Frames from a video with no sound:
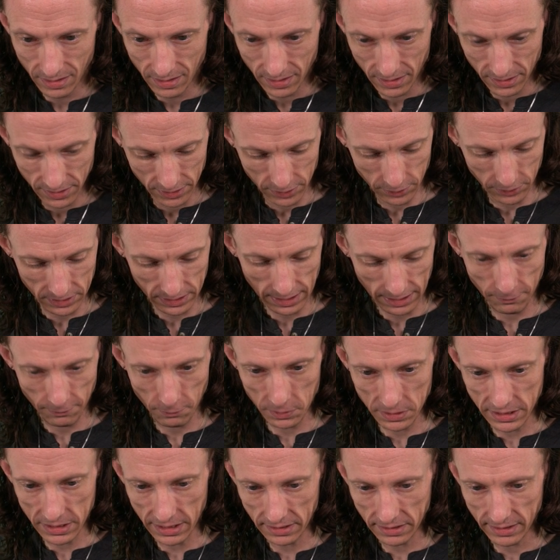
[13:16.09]
So it's kind of
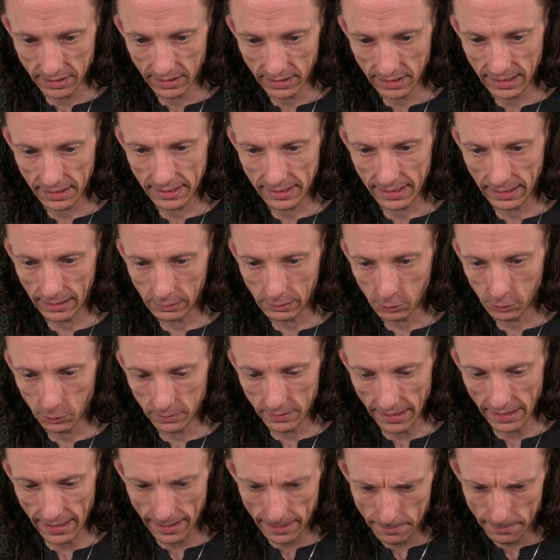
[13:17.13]
redundant that they include
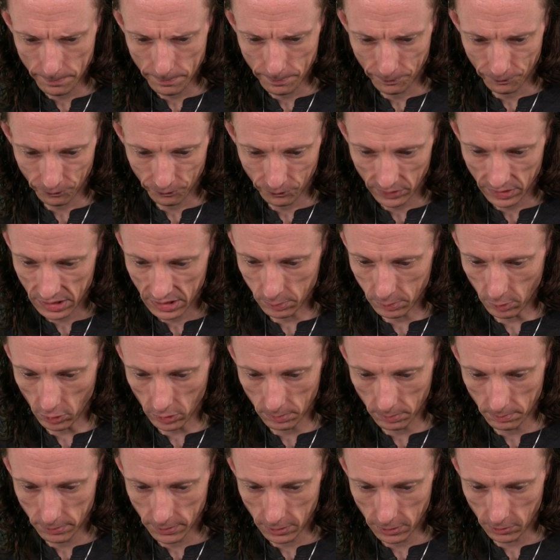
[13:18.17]
that. Small
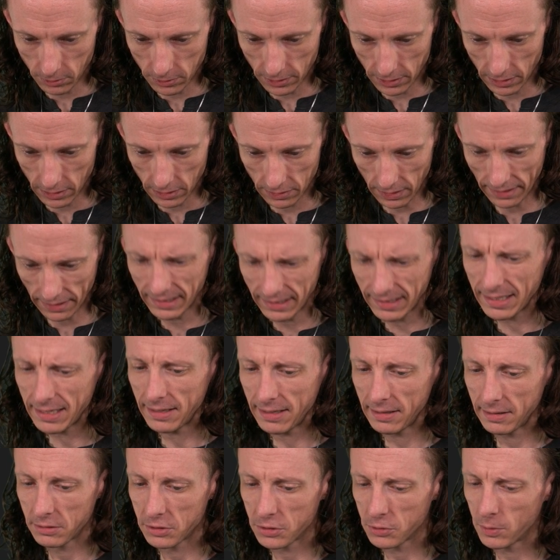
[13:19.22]
computer, I think they
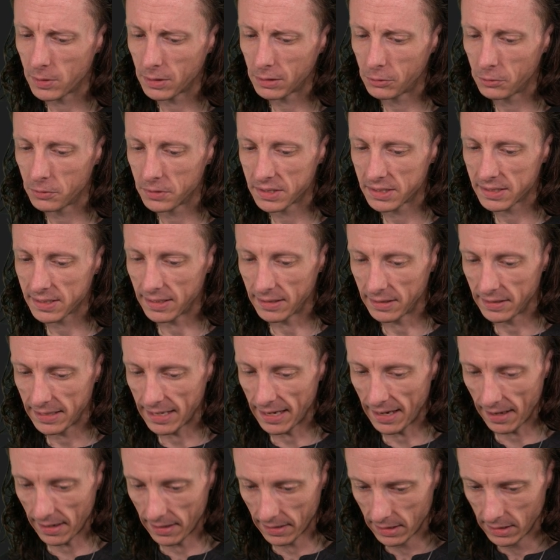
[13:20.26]
do include yeah.